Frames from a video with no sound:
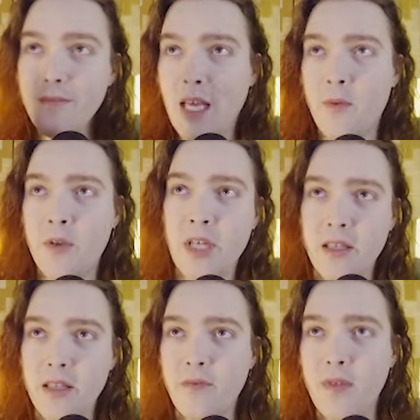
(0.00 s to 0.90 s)
They
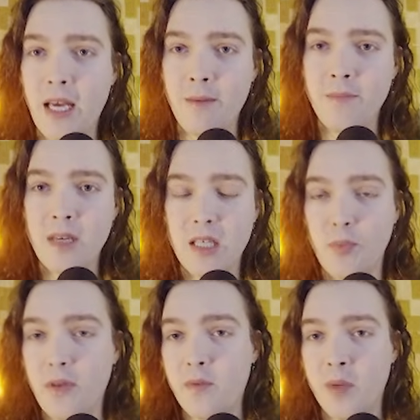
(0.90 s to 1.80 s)
rejected the flame,
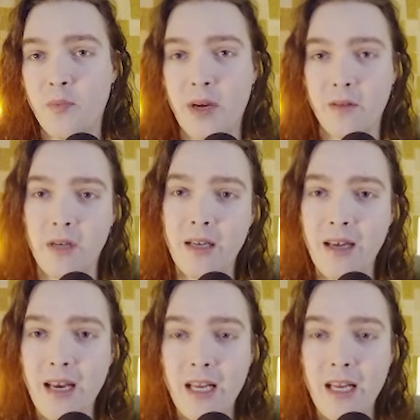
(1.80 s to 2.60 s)
split from their brethren.